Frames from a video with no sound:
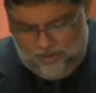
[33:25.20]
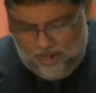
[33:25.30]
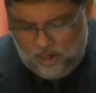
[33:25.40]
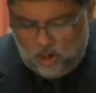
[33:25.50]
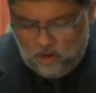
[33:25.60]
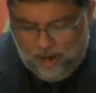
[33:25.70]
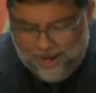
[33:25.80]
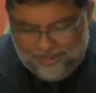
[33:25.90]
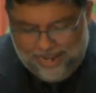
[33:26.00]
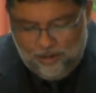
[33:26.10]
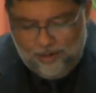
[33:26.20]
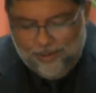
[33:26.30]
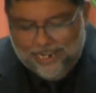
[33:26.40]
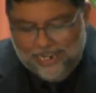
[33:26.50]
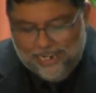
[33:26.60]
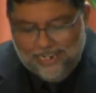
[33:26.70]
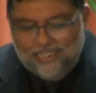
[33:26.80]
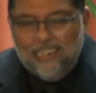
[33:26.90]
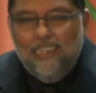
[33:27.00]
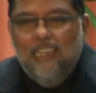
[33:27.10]
the strength that will be
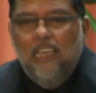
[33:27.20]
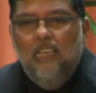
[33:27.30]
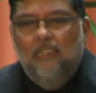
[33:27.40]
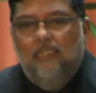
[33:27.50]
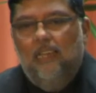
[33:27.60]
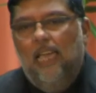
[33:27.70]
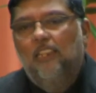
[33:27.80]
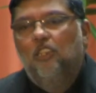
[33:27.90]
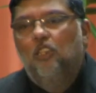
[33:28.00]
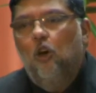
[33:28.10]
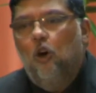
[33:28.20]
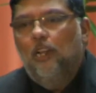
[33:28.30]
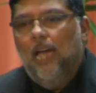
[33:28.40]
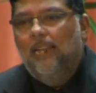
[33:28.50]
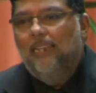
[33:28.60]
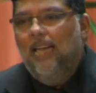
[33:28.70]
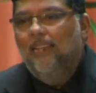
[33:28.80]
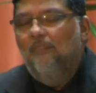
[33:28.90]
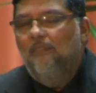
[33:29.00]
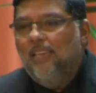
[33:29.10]
needed to endure
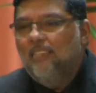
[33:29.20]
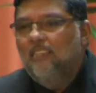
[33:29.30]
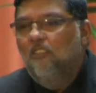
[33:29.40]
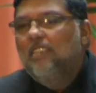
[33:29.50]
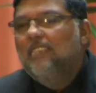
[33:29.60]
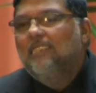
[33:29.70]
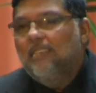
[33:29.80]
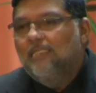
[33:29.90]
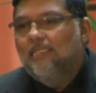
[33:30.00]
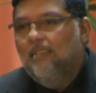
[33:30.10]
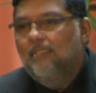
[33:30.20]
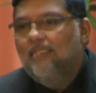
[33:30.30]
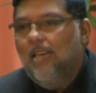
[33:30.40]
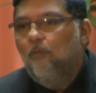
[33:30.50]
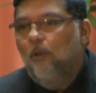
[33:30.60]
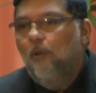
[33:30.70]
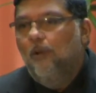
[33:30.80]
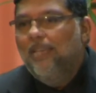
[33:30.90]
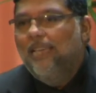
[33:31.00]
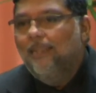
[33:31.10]
and face the resistance that we will
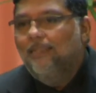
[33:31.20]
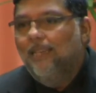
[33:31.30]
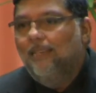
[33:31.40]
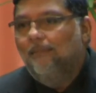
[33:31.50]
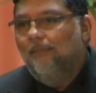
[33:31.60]
be getting.